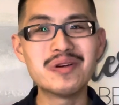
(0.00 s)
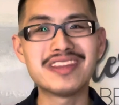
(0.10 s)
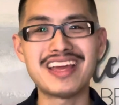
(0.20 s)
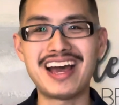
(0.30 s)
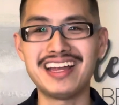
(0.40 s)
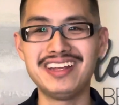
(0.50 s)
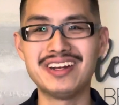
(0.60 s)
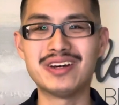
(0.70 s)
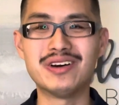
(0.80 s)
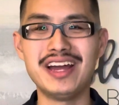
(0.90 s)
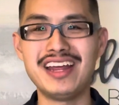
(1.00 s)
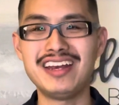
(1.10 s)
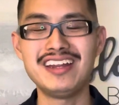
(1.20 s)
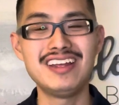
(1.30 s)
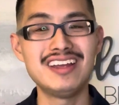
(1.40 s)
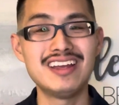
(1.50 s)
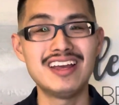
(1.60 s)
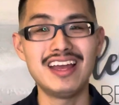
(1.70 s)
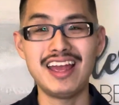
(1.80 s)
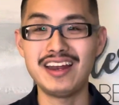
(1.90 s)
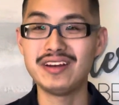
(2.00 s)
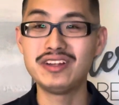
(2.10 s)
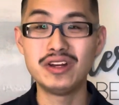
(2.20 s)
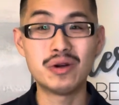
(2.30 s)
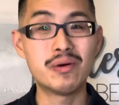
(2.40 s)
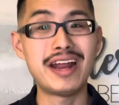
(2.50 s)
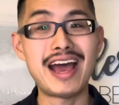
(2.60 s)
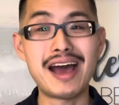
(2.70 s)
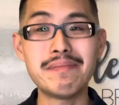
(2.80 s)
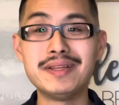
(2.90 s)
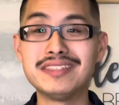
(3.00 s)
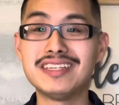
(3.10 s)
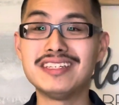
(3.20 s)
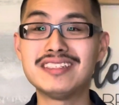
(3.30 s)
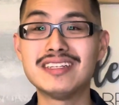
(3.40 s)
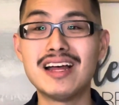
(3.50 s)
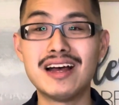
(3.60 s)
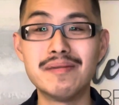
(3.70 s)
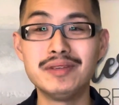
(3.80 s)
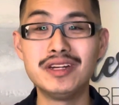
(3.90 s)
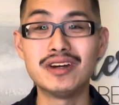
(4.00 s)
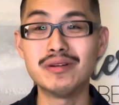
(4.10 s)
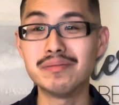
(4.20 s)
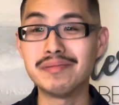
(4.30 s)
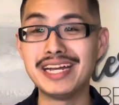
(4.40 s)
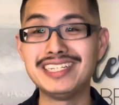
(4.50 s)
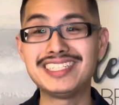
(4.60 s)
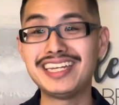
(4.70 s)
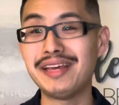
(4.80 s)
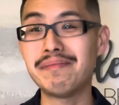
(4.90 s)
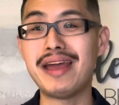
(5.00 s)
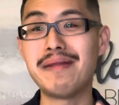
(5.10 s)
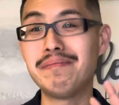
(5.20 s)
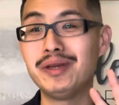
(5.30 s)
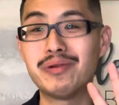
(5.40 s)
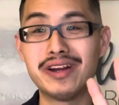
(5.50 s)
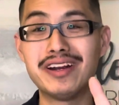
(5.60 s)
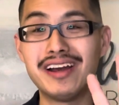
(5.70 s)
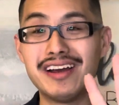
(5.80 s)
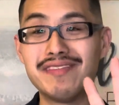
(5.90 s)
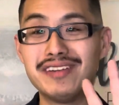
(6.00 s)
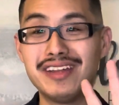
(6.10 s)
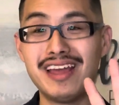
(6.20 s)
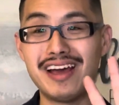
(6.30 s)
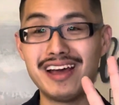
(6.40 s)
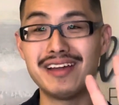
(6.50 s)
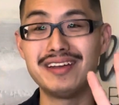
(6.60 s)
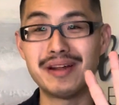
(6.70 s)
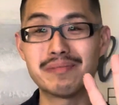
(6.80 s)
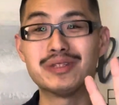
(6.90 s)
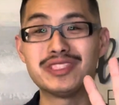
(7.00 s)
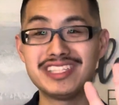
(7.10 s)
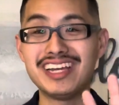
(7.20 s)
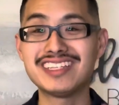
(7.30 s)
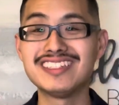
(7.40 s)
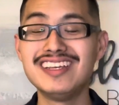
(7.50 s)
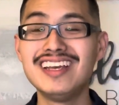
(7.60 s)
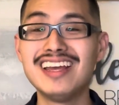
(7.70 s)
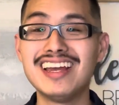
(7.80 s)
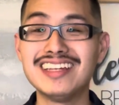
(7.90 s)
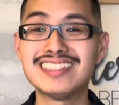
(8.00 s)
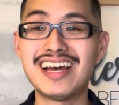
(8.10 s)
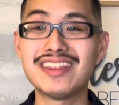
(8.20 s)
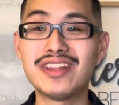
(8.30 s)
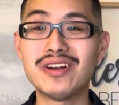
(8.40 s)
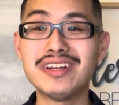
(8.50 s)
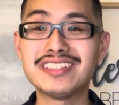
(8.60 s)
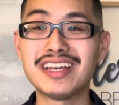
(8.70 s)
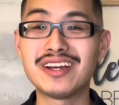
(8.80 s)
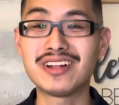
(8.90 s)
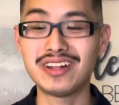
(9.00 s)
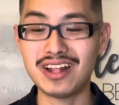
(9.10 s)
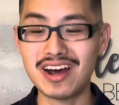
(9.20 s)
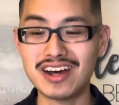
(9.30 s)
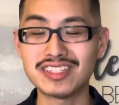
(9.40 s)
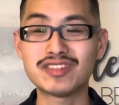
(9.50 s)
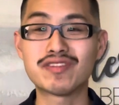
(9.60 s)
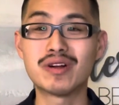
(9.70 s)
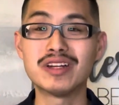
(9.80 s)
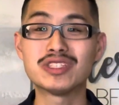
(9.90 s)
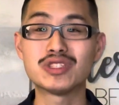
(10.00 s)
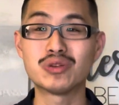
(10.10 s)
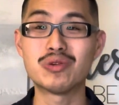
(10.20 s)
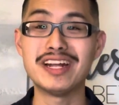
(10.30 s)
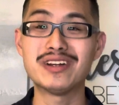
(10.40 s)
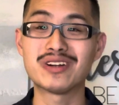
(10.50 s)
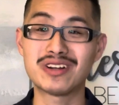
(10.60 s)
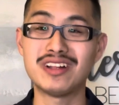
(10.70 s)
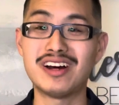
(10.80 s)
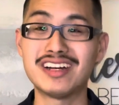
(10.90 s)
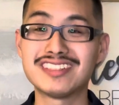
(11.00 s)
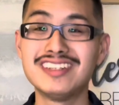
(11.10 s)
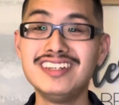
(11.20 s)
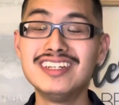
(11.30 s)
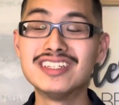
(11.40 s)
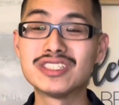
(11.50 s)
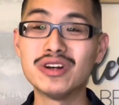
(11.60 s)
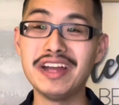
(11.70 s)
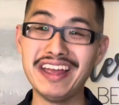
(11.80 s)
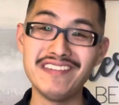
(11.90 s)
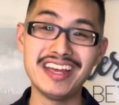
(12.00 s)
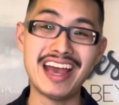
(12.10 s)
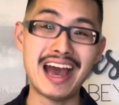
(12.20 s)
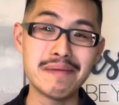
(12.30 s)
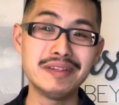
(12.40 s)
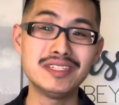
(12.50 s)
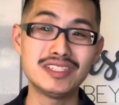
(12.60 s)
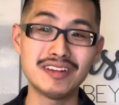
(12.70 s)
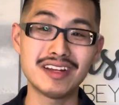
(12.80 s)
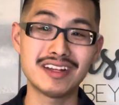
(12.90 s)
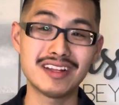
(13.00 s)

with that, you know, and you know what happens is, you know, my tip and beware of number six is that there is a clause for a surrender clause. So if it happened to